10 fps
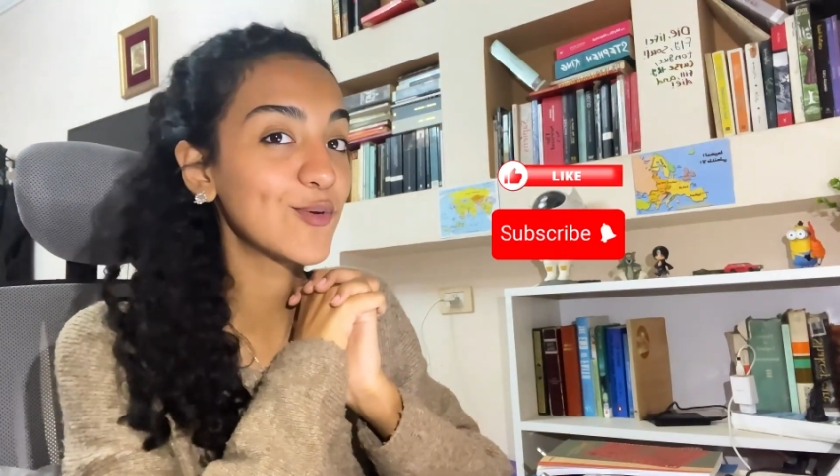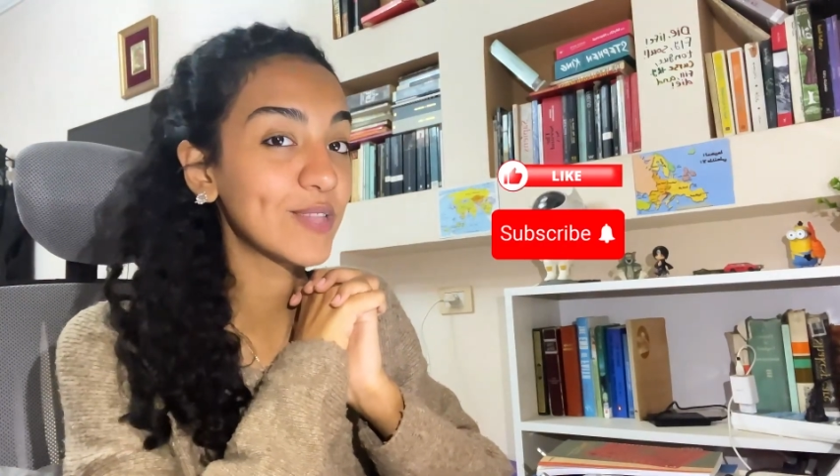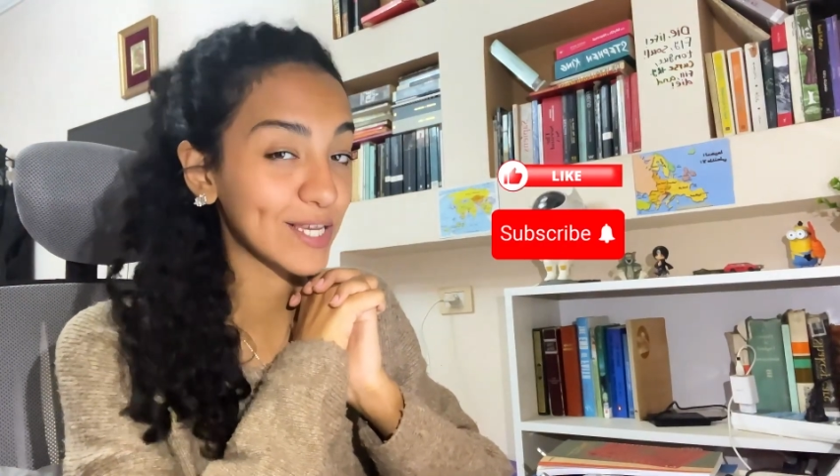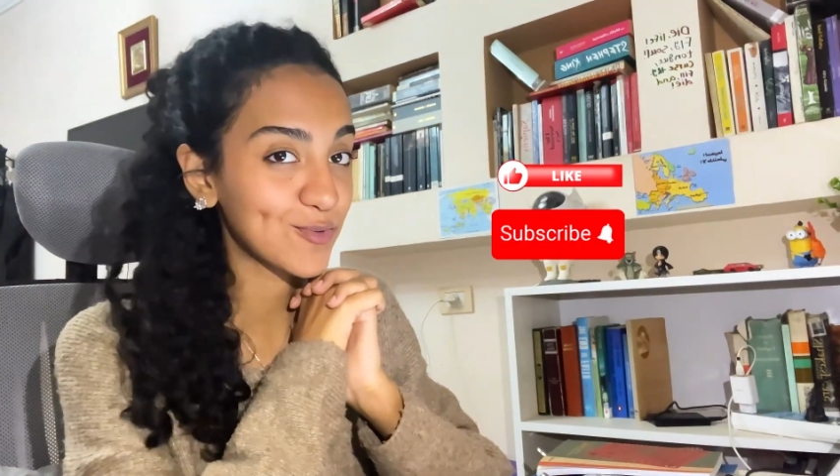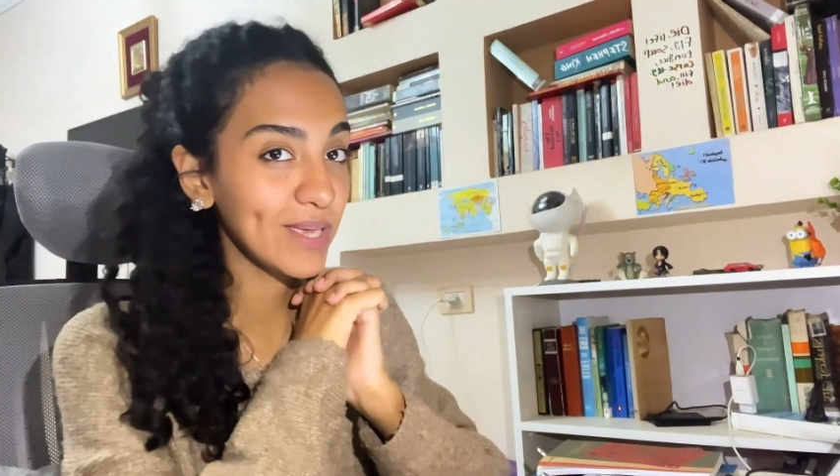
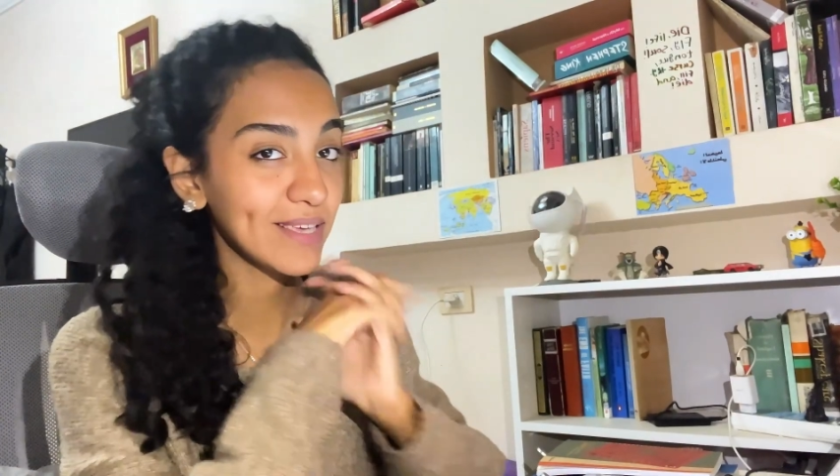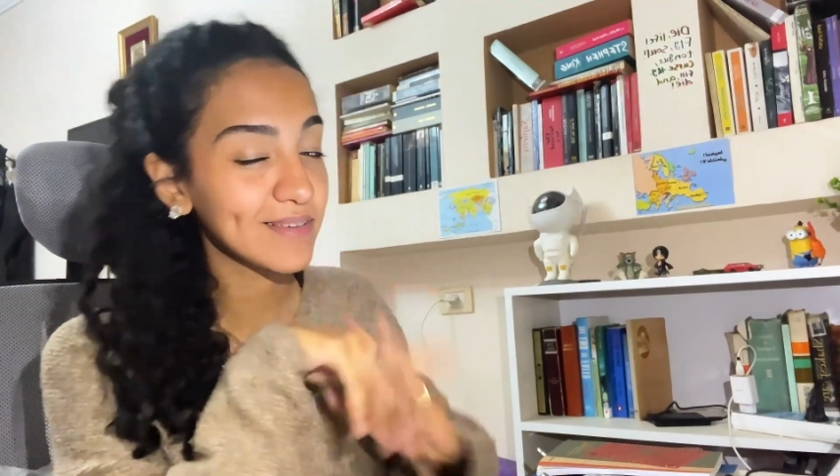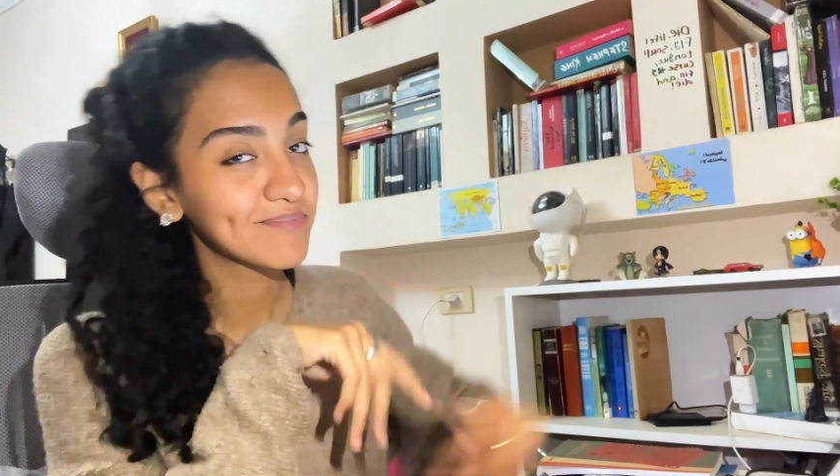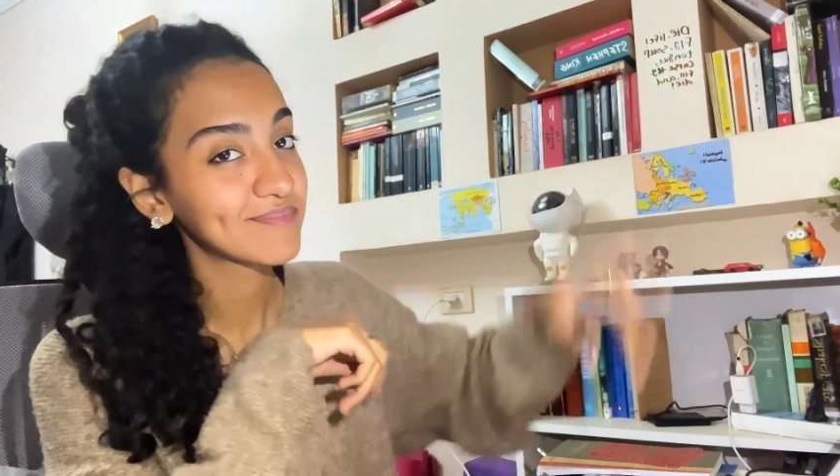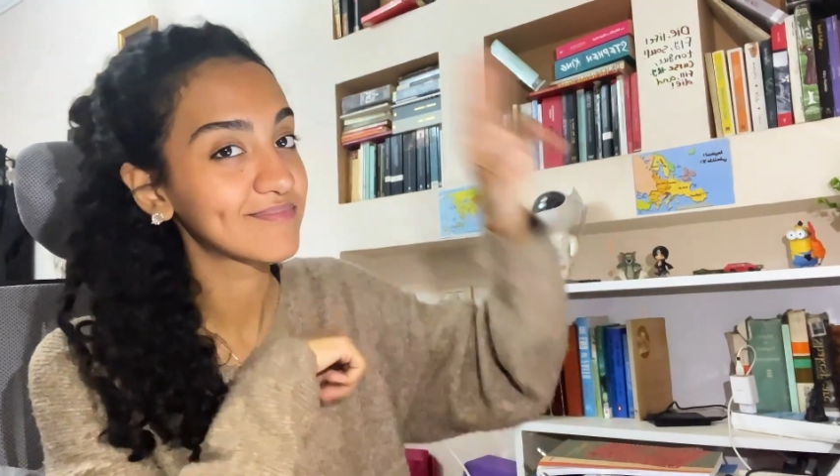next week.
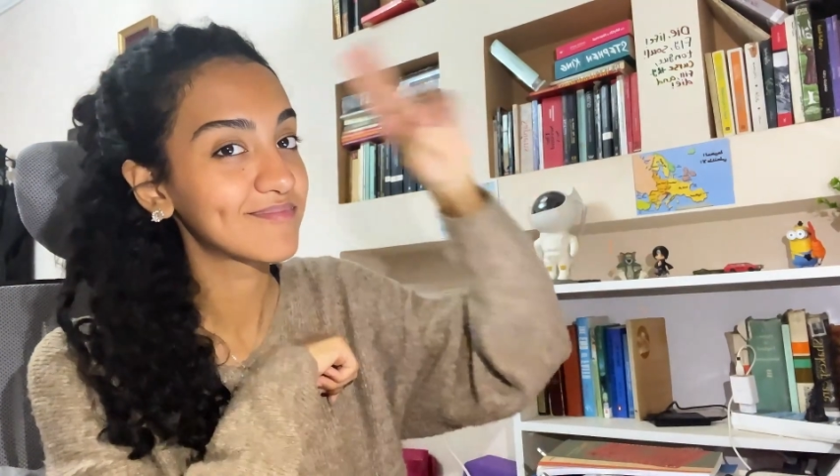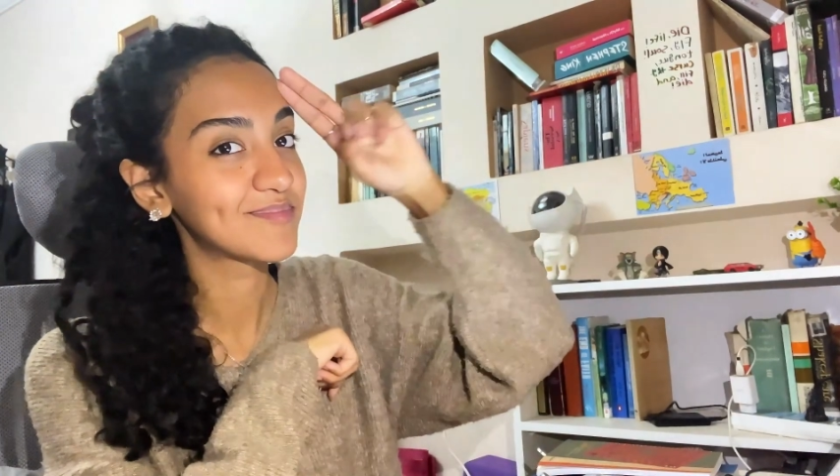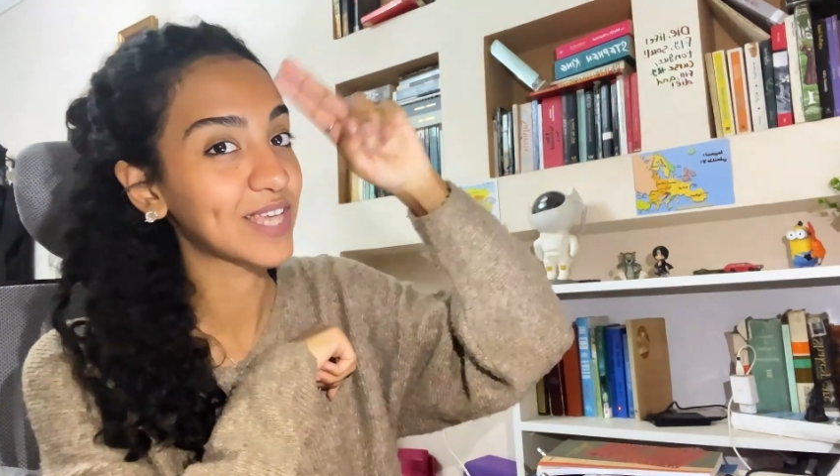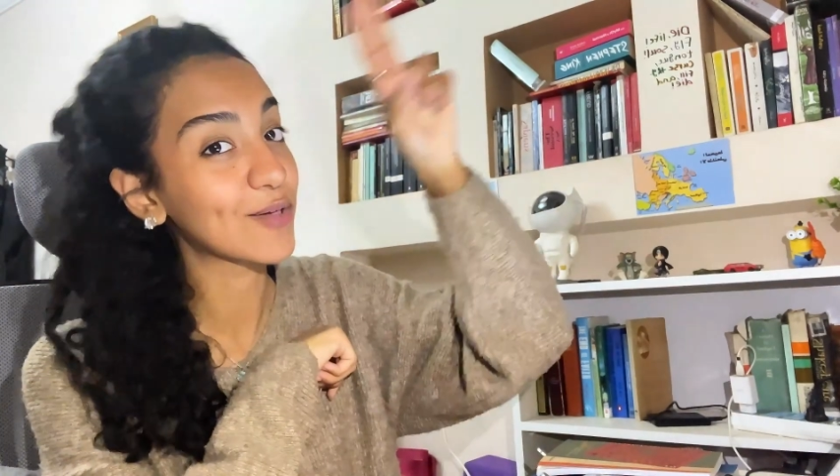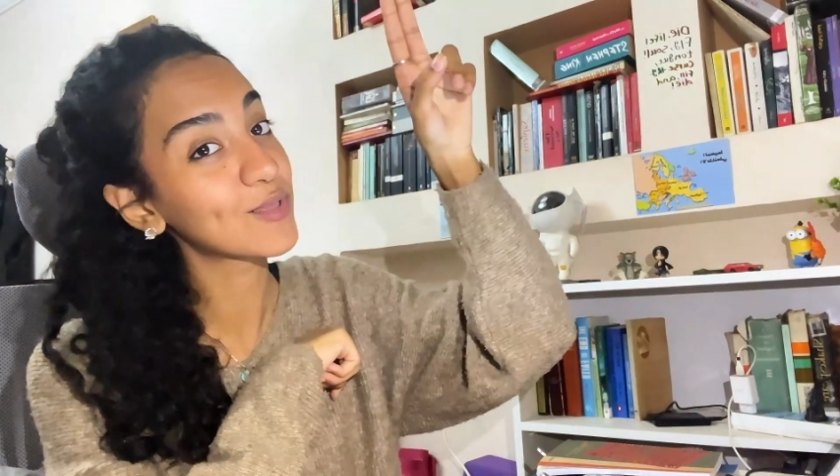
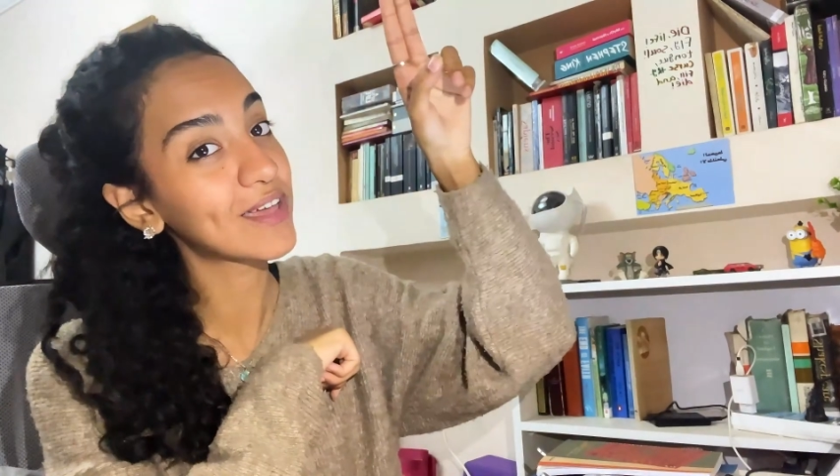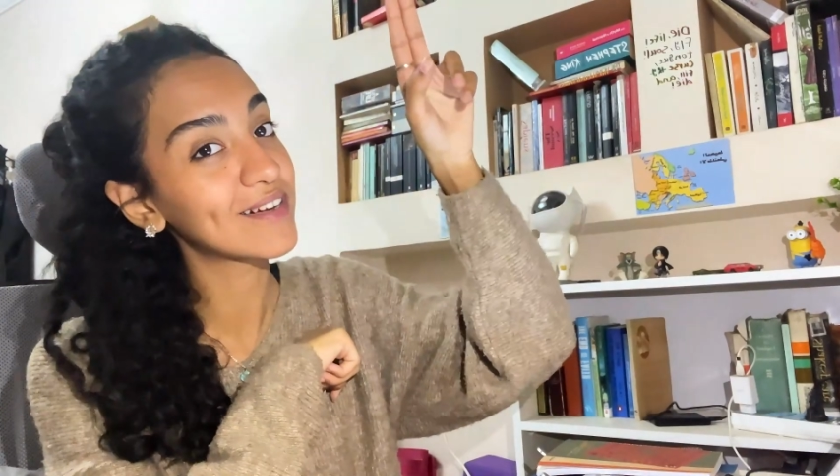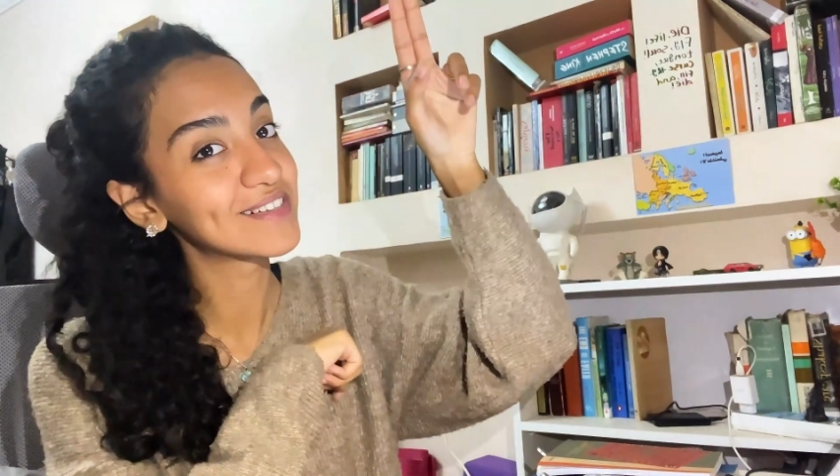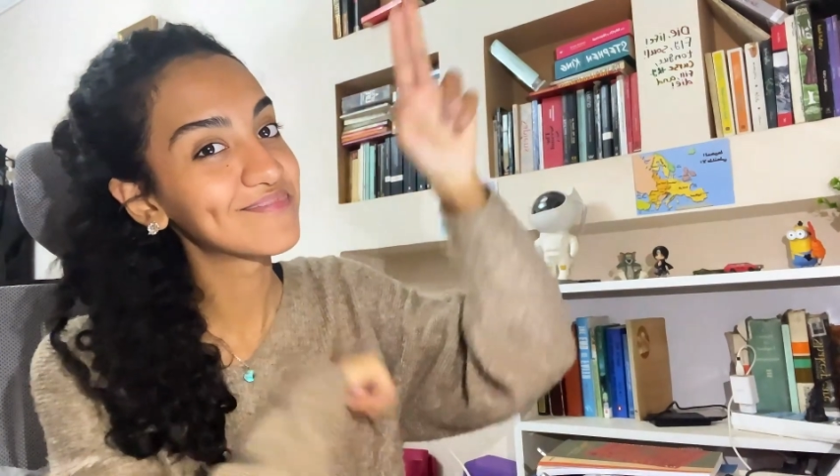Sayonara.